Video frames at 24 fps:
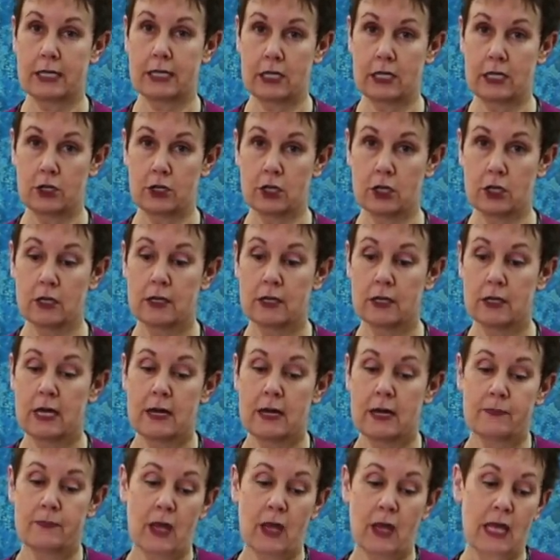here.
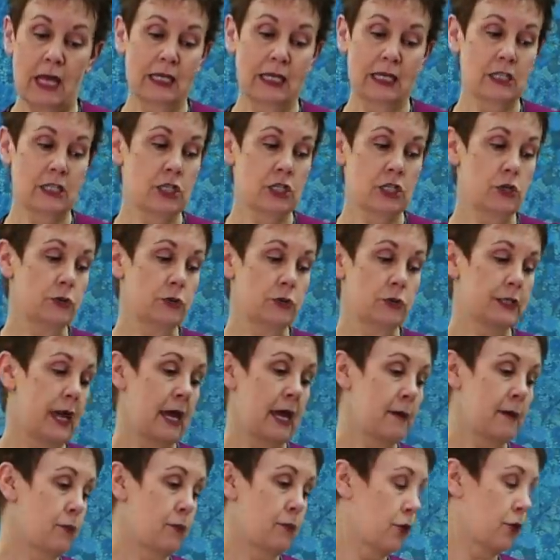I like to use
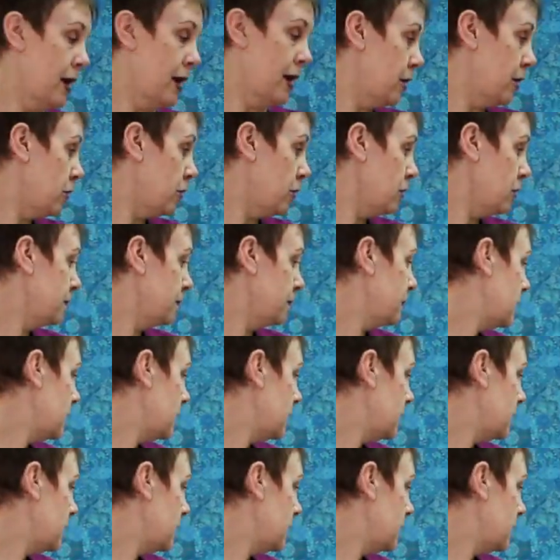a brayer